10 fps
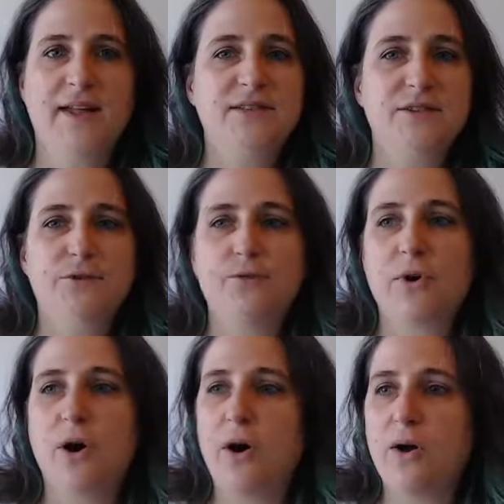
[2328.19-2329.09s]
so for
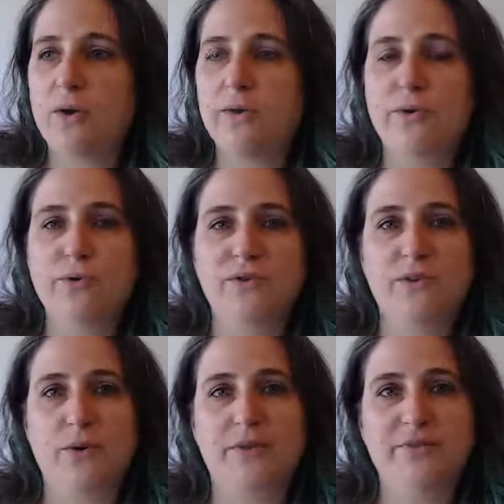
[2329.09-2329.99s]
all those
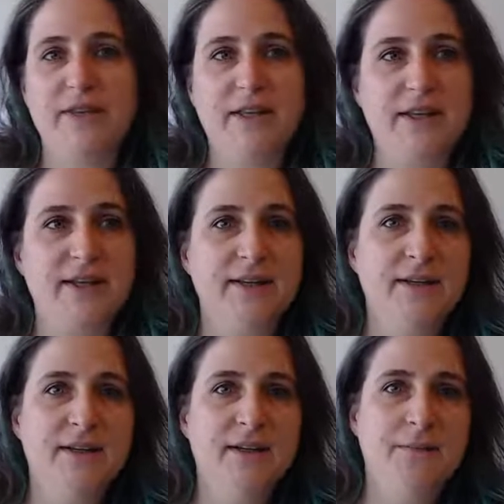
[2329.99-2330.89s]
who are feeling
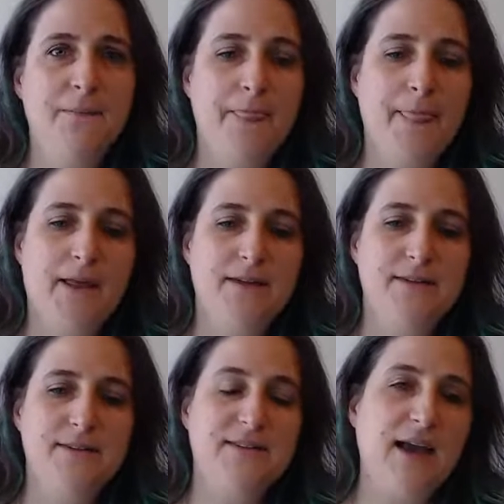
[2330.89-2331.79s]

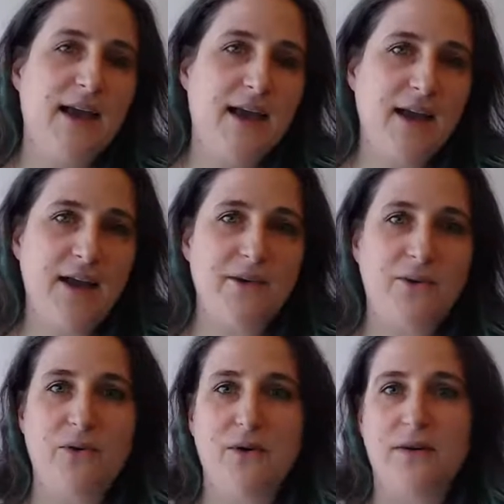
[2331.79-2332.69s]
sad
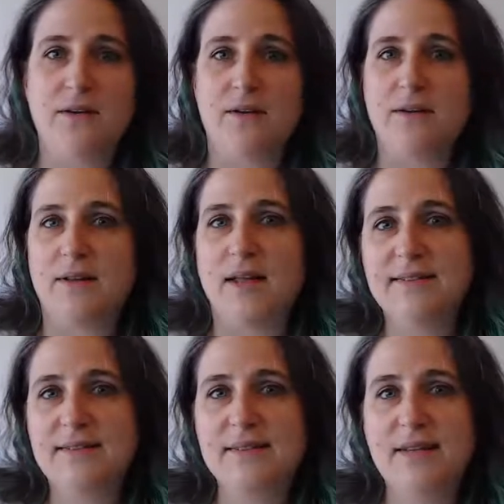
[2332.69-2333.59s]
or
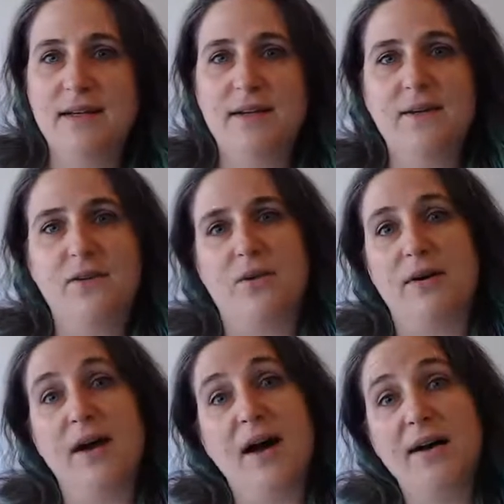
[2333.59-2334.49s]
less than or
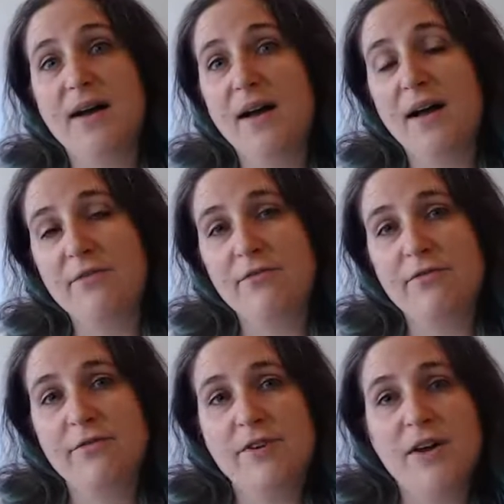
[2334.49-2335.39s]
not
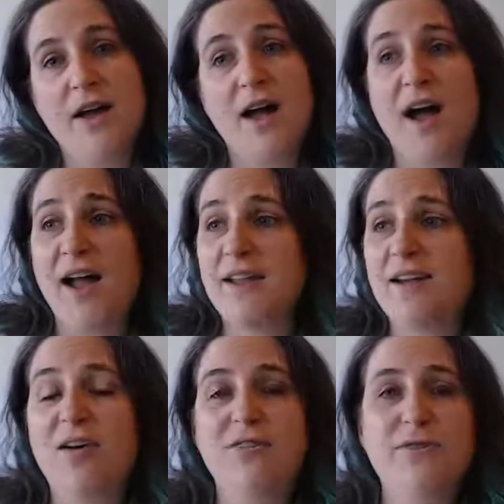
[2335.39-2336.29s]
enough, I
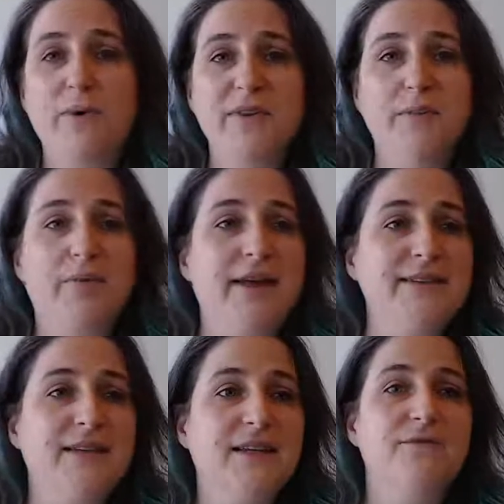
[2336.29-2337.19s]
call forth the
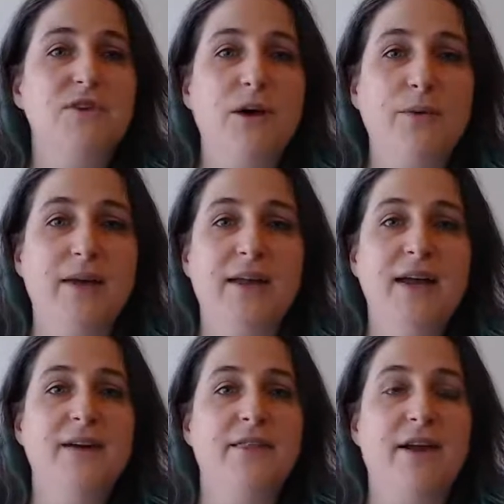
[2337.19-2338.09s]
blessing of
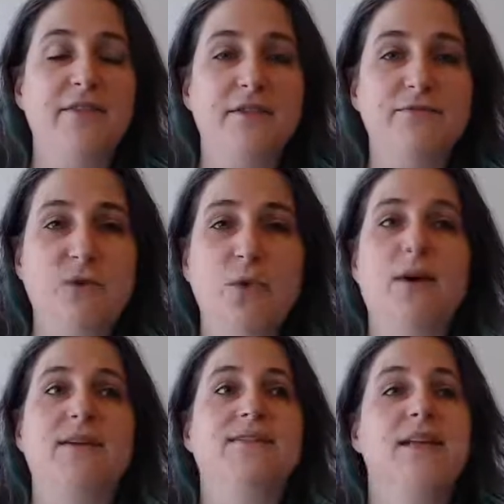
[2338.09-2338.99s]
knowing that the
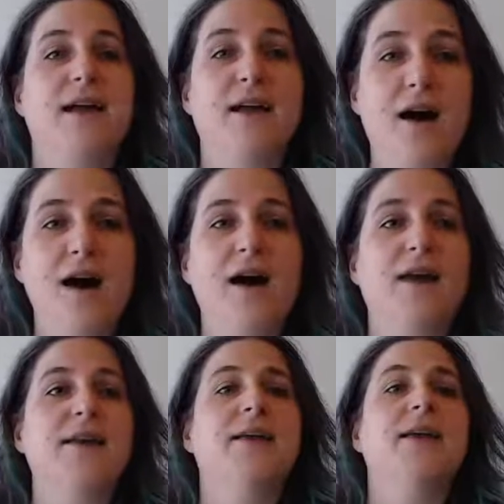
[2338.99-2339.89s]
Force, that
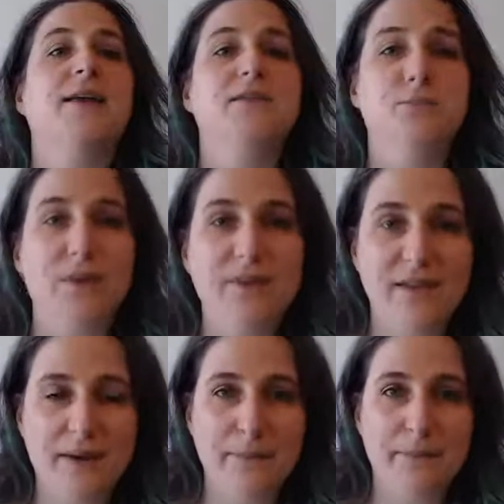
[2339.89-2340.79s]
God is with
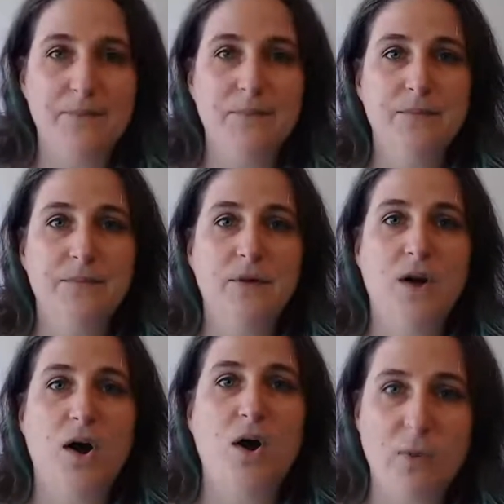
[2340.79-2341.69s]
them
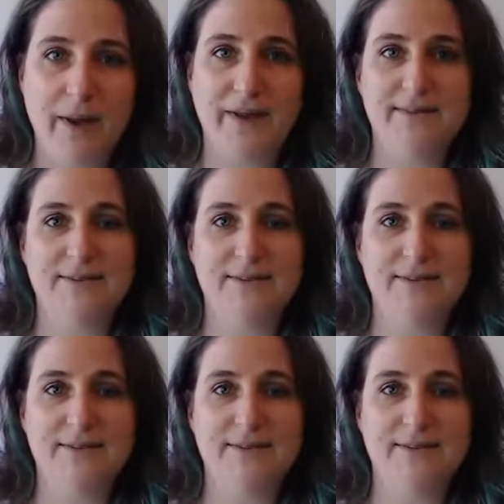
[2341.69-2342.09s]
always.